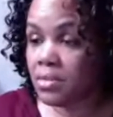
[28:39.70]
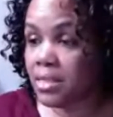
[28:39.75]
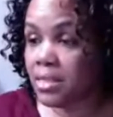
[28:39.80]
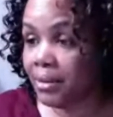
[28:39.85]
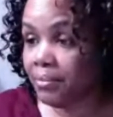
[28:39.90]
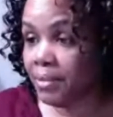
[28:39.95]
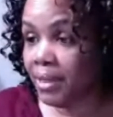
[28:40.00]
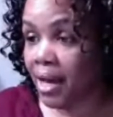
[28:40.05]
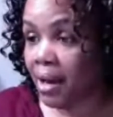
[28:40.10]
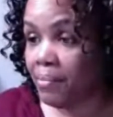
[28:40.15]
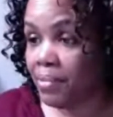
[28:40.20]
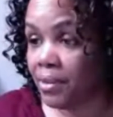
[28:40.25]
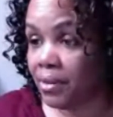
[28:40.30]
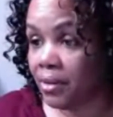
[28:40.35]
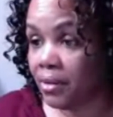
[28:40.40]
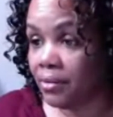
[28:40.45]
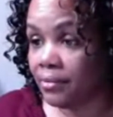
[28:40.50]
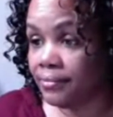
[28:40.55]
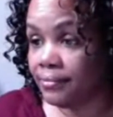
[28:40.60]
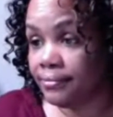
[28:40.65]
it's like
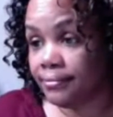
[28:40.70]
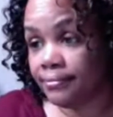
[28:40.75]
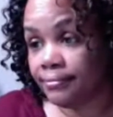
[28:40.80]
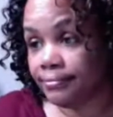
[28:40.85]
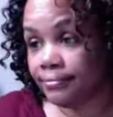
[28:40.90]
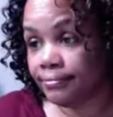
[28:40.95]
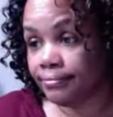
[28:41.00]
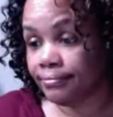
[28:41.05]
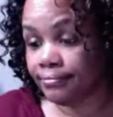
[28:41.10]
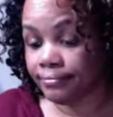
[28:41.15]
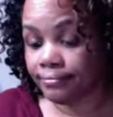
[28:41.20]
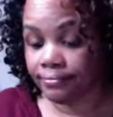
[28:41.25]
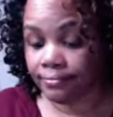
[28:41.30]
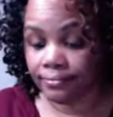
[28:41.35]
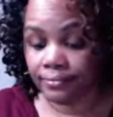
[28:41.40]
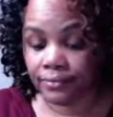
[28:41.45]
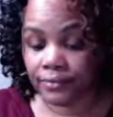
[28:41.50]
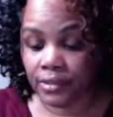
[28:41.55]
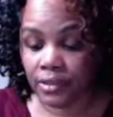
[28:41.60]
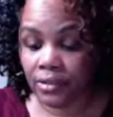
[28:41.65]
Monopoly.
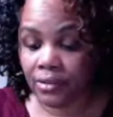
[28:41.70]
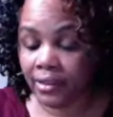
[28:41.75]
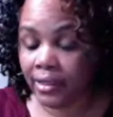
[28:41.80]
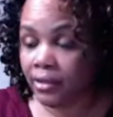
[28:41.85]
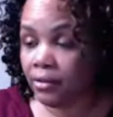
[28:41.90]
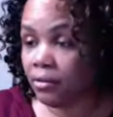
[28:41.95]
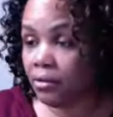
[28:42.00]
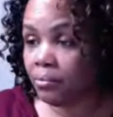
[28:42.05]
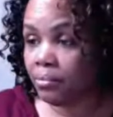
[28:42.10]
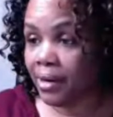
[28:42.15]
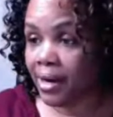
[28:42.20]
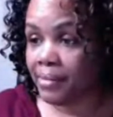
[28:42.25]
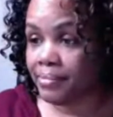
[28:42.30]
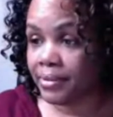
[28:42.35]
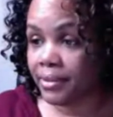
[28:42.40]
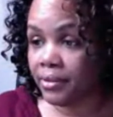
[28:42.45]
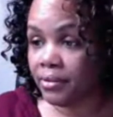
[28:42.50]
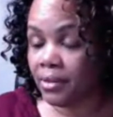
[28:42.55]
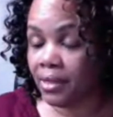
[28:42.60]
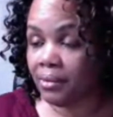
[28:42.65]
You land on a
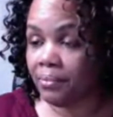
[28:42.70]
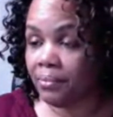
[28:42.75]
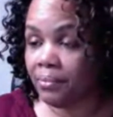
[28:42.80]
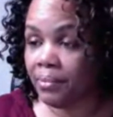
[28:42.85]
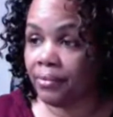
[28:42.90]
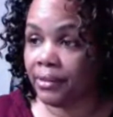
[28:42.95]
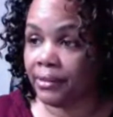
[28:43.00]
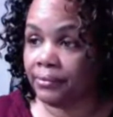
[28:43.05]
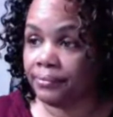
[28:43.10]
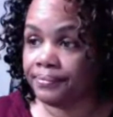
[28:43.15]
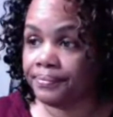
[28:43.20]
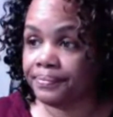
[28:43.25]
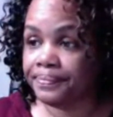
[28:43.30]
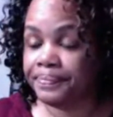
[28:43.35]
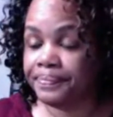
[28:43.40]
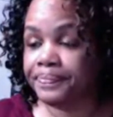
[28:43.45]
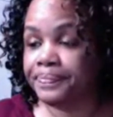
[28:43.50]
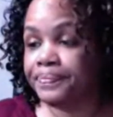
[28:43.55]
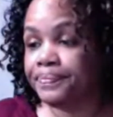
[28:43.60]
property, you got to pay rent.